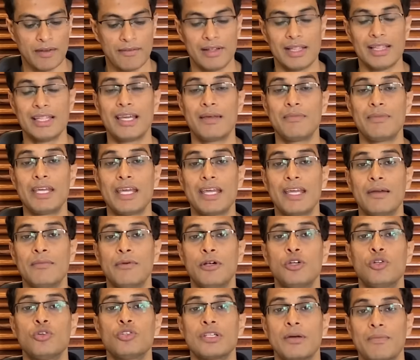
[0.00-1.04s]
Will they be
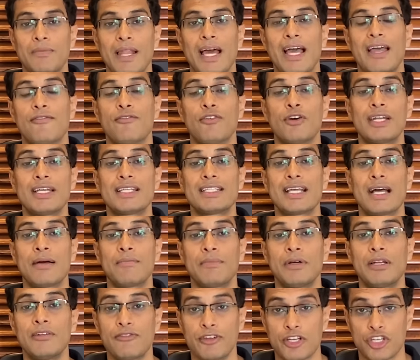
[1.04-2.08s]
able to supply, for
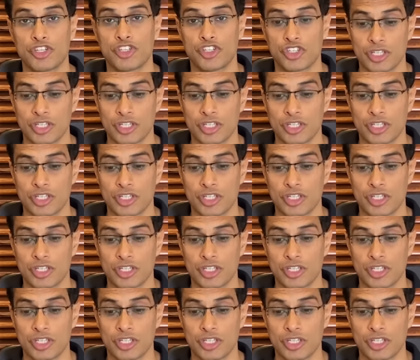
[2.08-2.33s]
example, fish